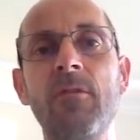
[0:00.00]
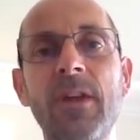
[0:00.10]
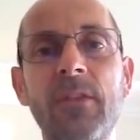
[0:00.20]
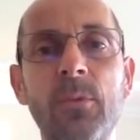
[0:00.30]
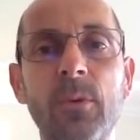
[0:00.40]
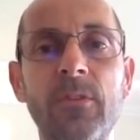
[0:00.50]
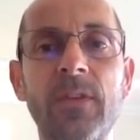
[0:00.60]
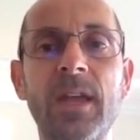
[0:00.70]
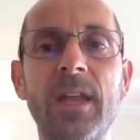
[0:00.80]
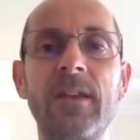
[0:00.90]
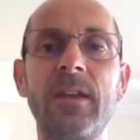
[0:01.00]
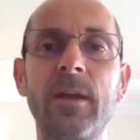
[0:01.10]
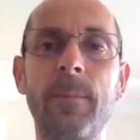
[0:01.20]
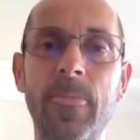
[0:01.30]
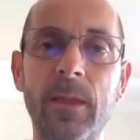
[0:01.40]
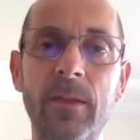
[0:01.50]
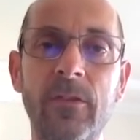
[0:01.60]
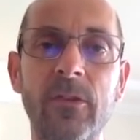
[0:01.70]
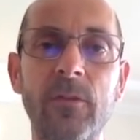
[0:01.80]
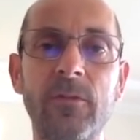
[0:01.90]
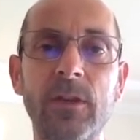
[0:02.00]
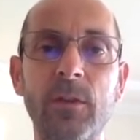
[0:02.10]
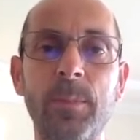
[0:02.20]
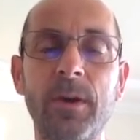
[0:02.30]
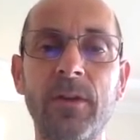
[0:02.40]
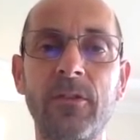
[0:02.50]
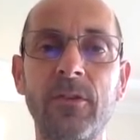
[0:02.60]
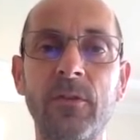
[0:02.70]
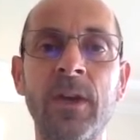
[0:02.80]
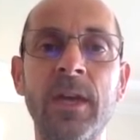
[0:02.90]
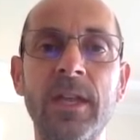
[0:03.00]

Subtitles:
Then towards the end here, into the early part of